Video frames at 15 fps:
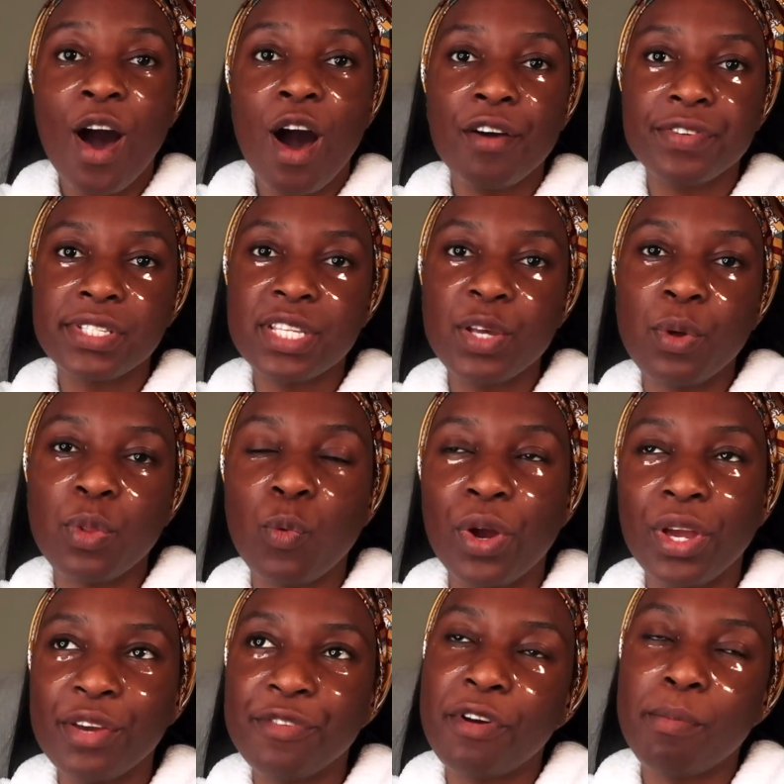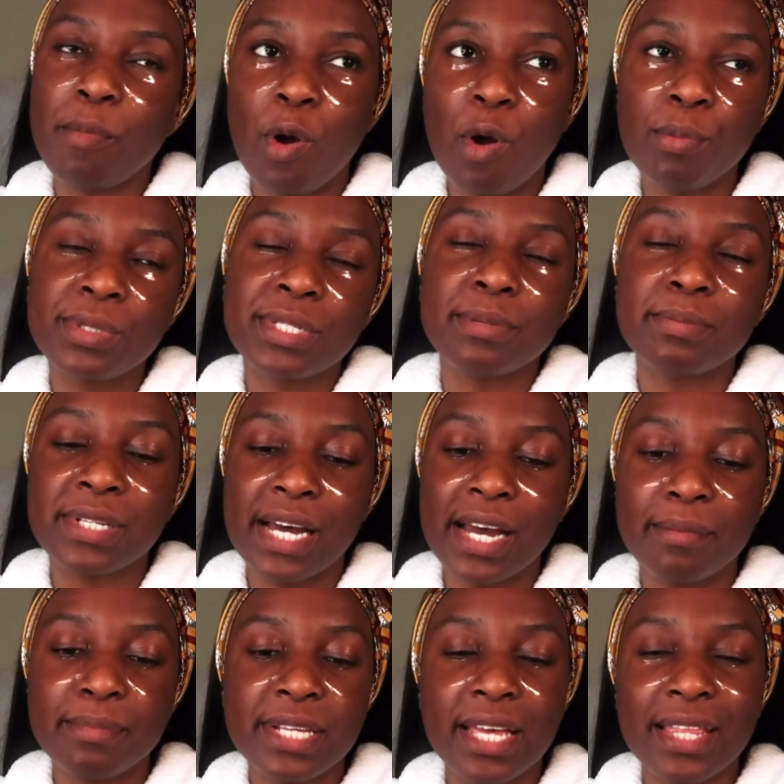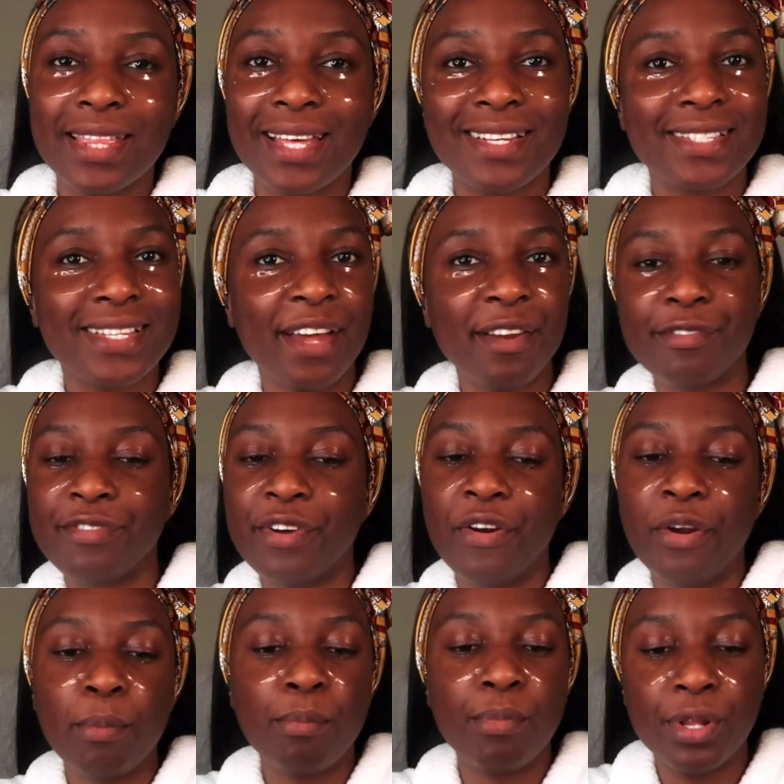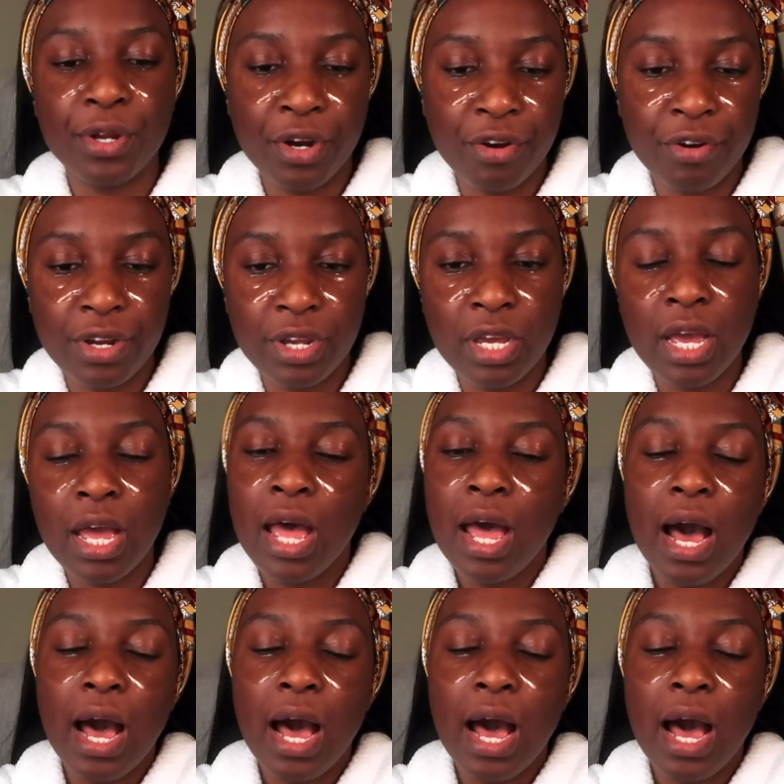Obviously with working from home, sometimes like things get very blurry,